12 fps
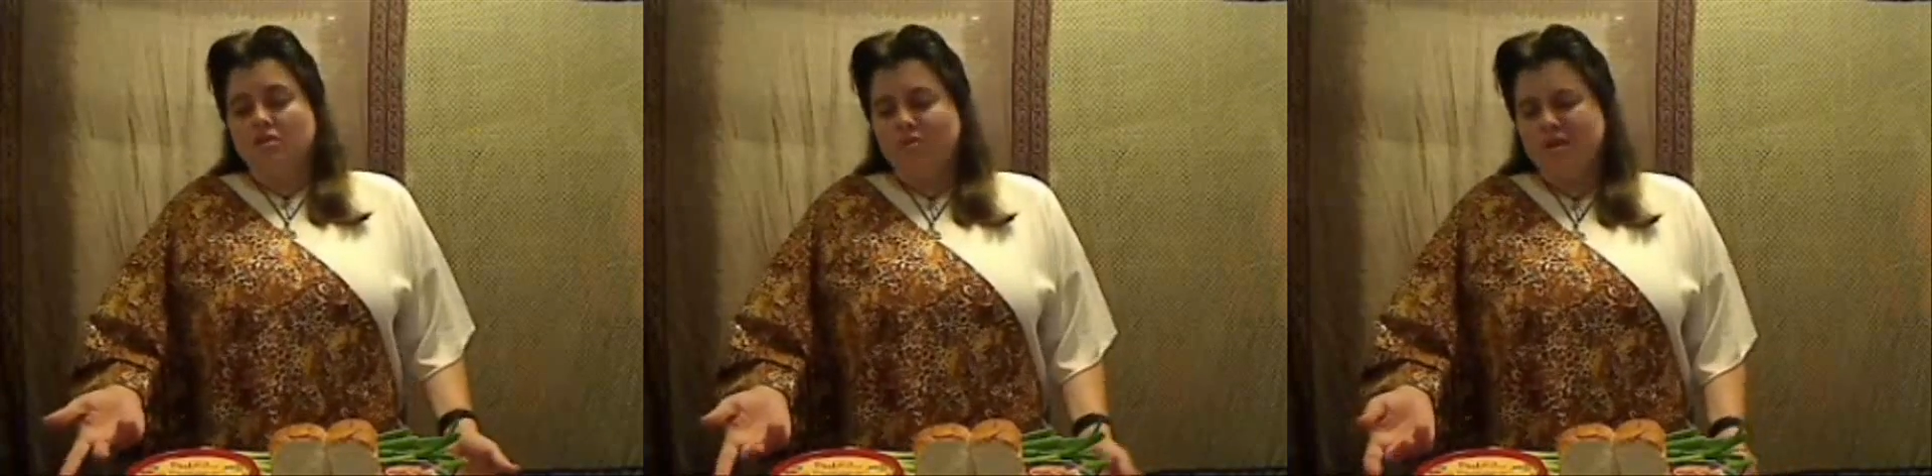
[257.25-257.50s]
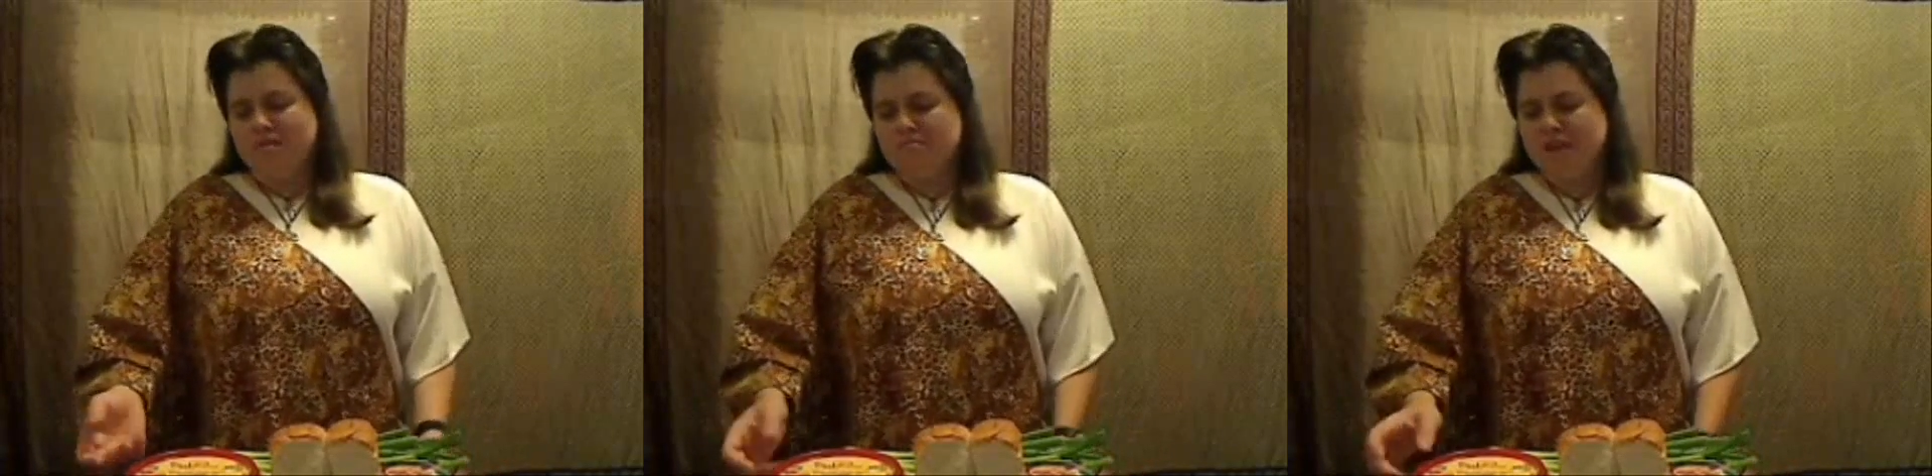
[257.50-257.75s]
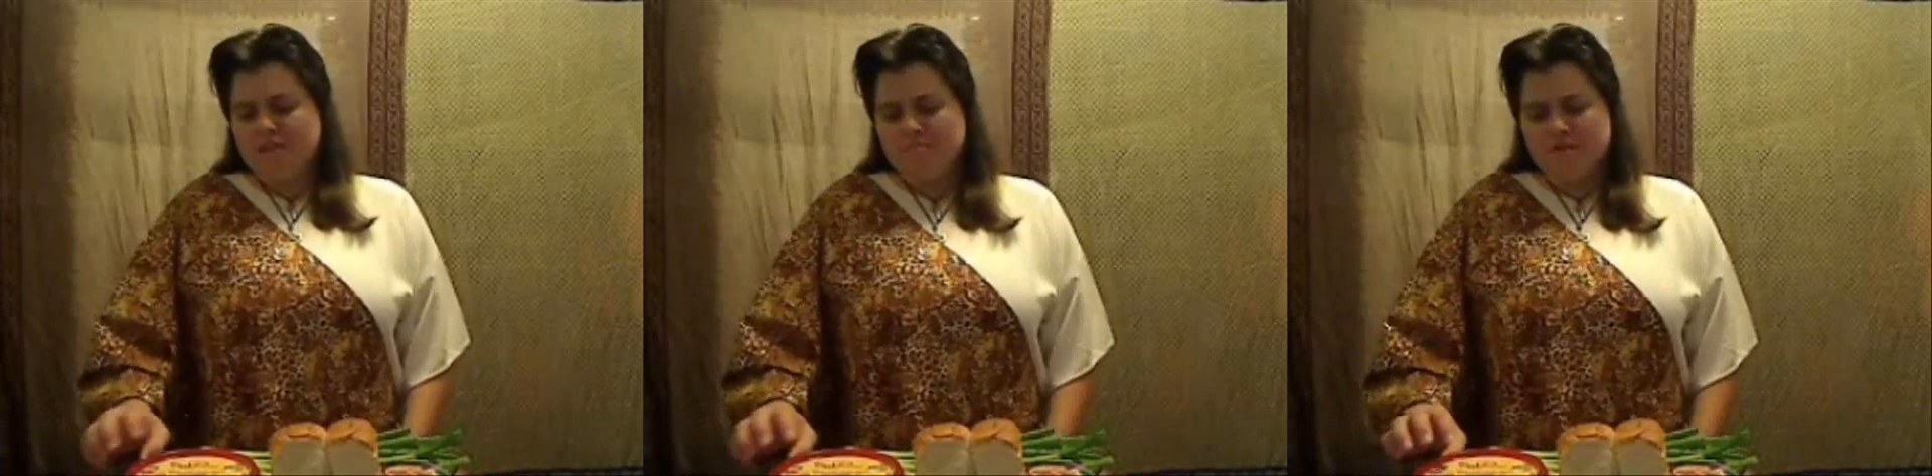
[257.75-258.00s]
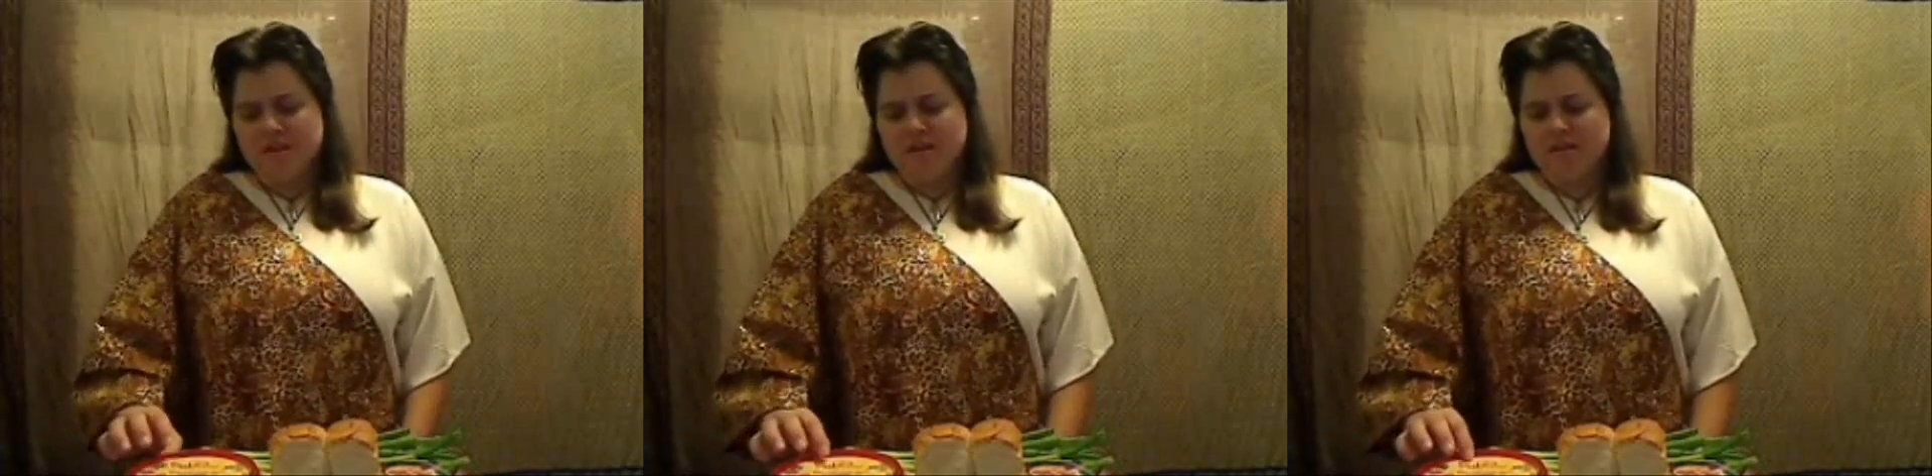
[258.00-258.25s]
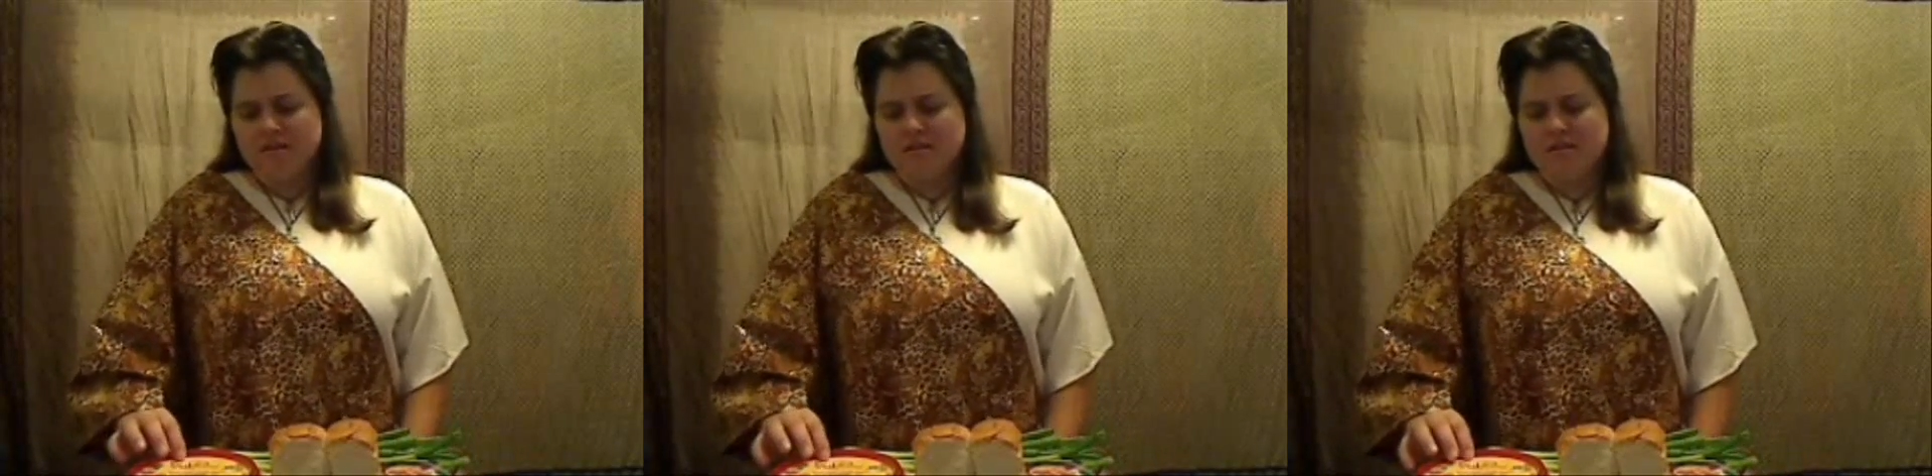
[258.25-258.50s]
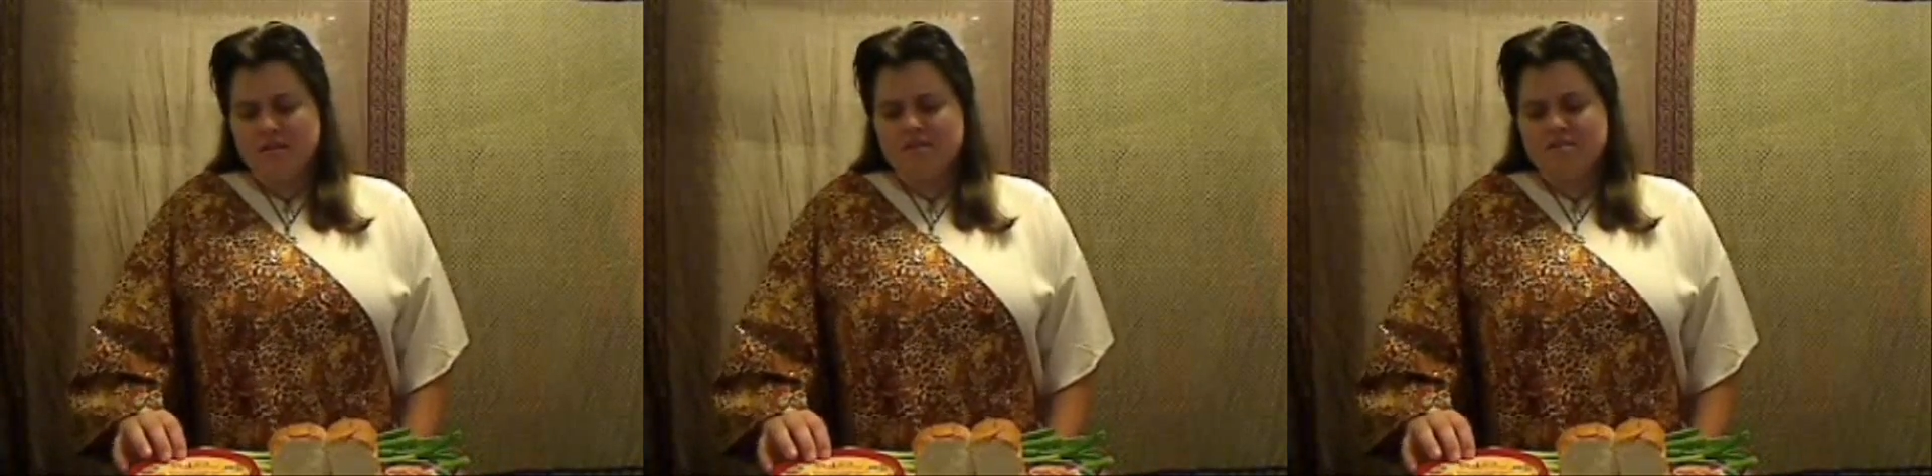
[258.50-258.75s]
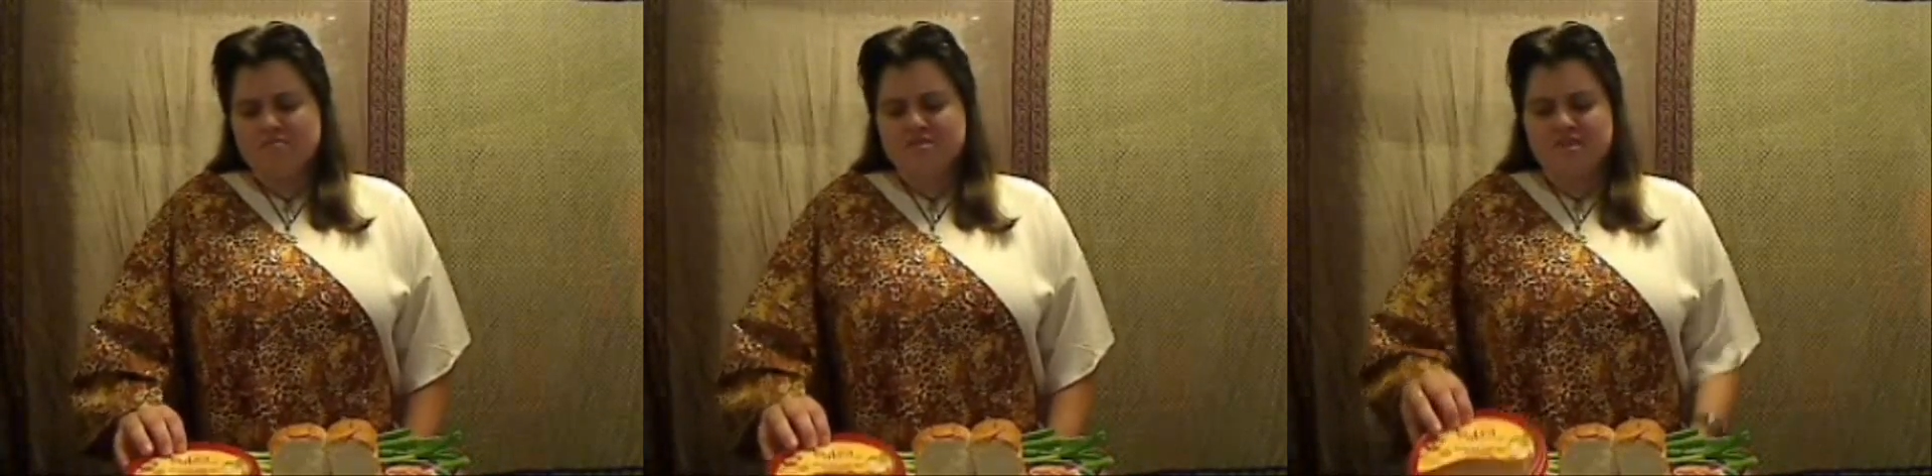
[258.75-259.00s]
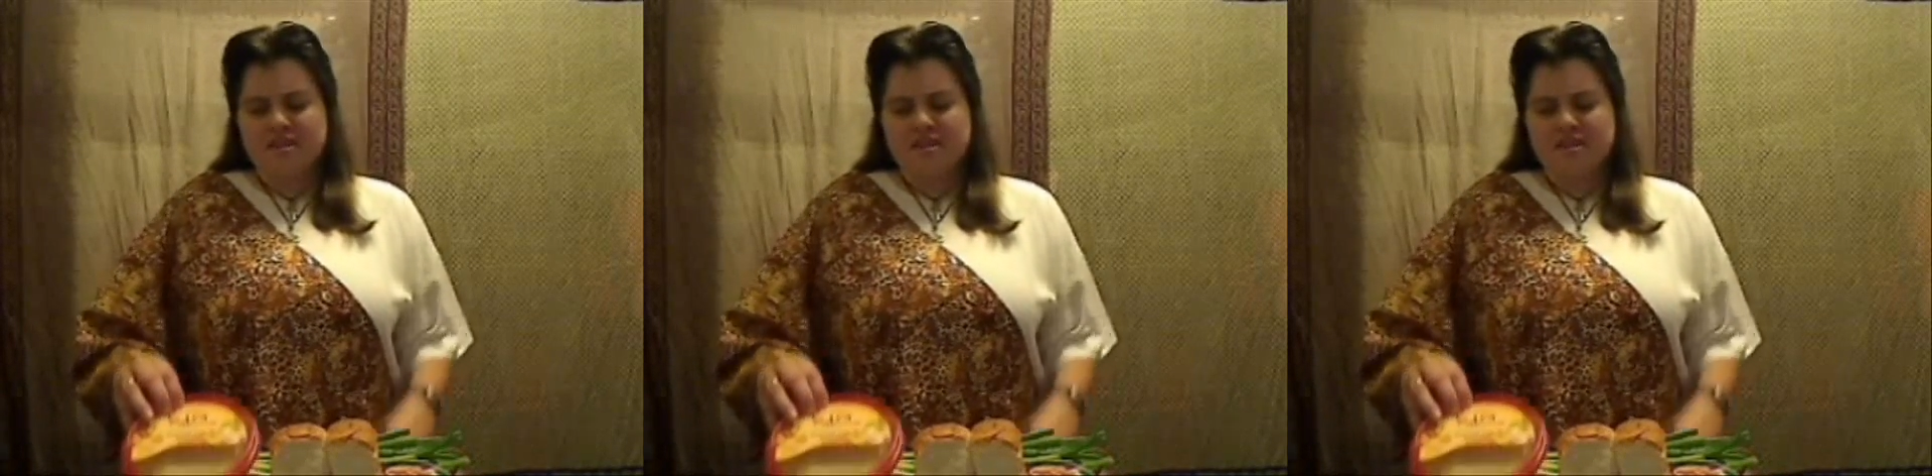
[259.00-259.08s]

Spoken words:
Well, maybe, especially